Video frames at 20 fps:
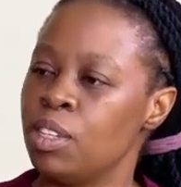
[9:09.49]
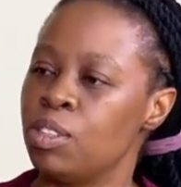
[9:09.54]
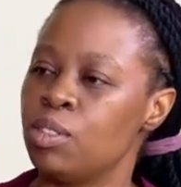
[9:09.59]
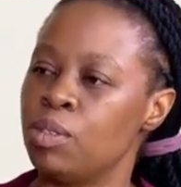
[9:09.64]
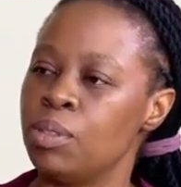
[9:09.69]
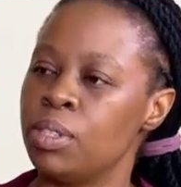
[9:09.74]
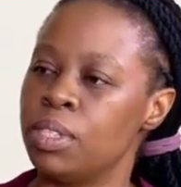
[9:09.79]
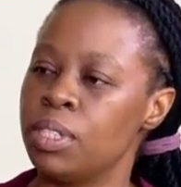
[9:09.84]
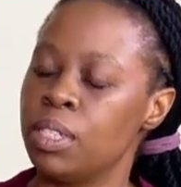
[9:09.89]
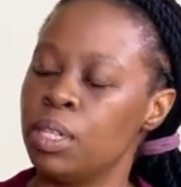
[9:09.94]

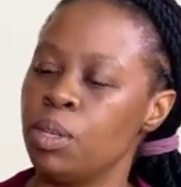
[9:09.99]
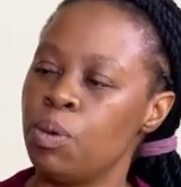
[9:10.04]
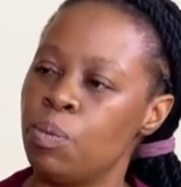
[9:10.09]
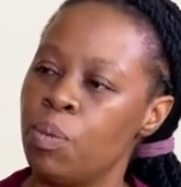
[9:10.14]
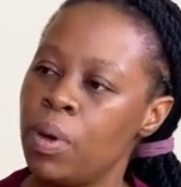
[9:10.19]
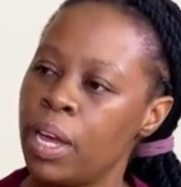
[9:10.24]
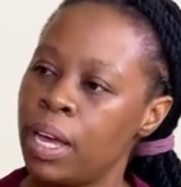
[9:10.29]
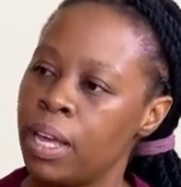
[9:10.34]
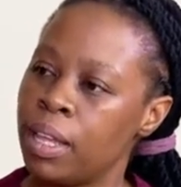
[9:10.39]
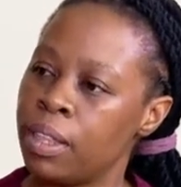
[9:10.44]
to see
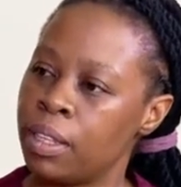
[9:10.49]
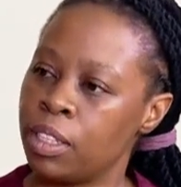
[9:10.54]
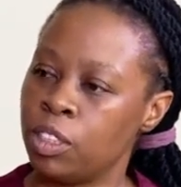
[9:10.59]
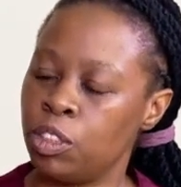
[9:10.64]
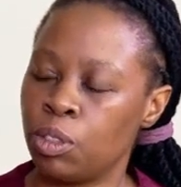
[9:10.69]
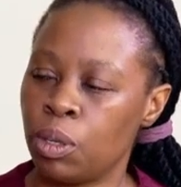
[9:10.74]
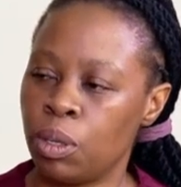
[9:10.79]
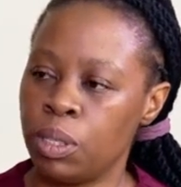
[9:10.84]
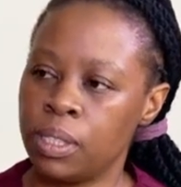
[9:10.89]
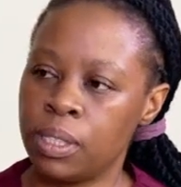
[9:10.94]
where the
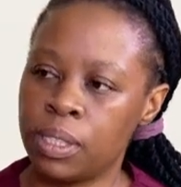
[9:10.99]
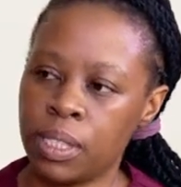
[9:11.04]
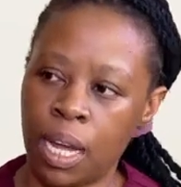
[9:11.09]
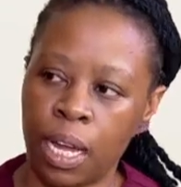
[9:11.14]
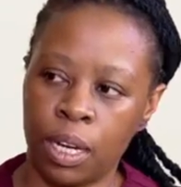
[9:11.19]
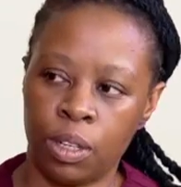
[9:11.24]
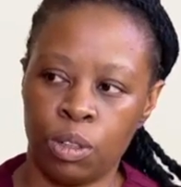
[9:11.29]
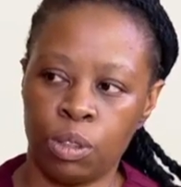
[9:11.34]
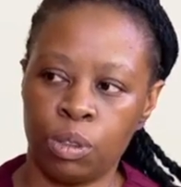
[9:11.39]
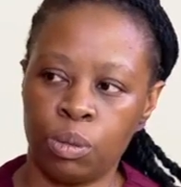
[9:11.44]
joints
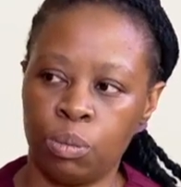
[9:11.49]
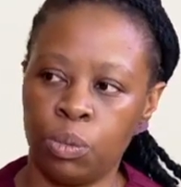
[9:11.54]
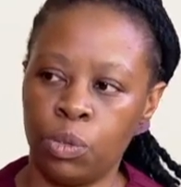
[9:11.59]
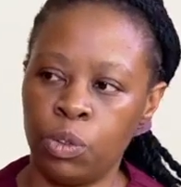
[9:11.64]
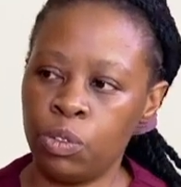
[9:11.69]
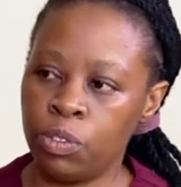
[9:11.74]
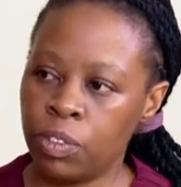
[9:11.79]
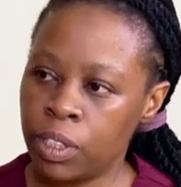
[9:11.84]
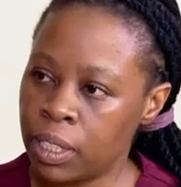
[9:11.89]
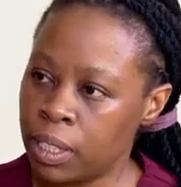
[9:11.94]
are not
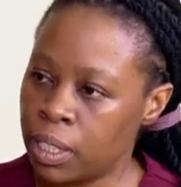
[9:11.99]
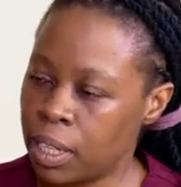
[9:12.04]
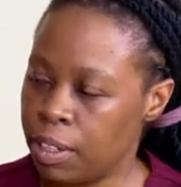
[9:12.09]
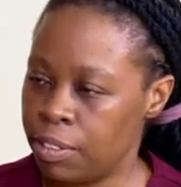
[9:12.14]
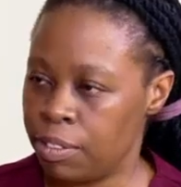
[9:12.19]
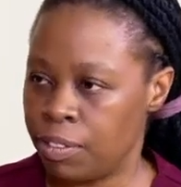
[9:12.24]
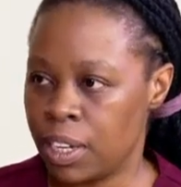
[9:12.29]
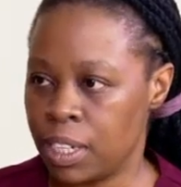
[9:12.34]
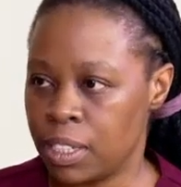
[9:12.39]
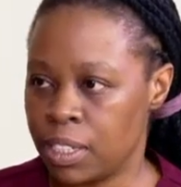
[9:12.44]
moving
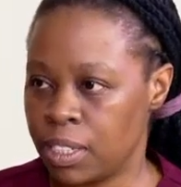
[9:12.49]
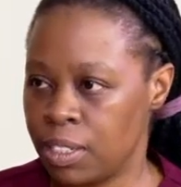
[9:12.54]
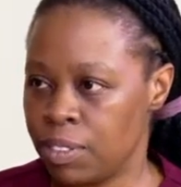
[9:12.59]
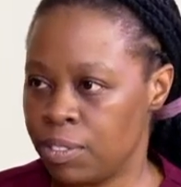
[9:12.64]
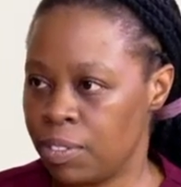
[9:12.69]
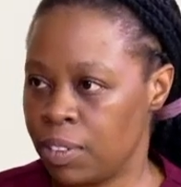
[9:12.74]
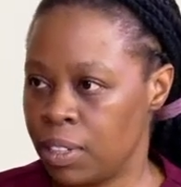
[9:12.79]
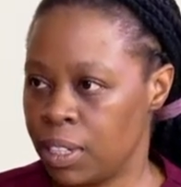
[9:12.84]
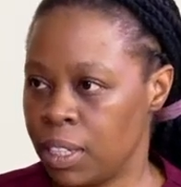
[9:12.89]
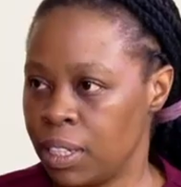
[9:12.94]

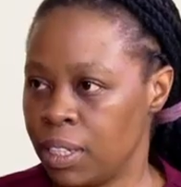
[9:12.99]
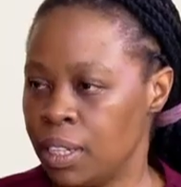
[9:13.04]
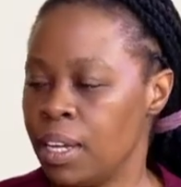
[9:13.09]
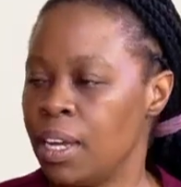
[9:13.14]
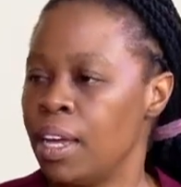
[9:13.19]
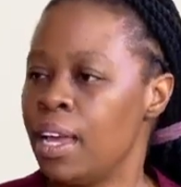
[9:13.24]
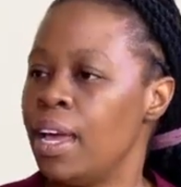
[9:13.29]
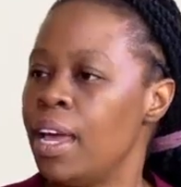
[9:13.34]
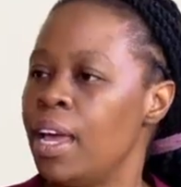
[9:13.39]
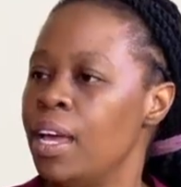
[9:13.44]
effectively,
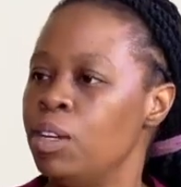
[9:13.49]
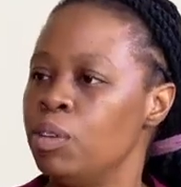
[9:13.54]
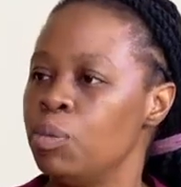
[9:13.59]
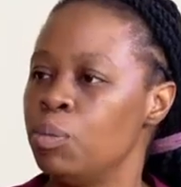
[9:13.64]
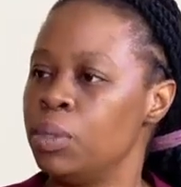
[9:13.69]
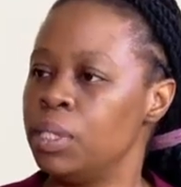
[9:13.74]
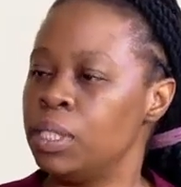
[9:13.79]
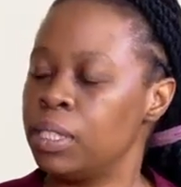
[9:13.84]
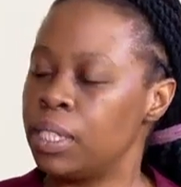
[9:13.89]
and we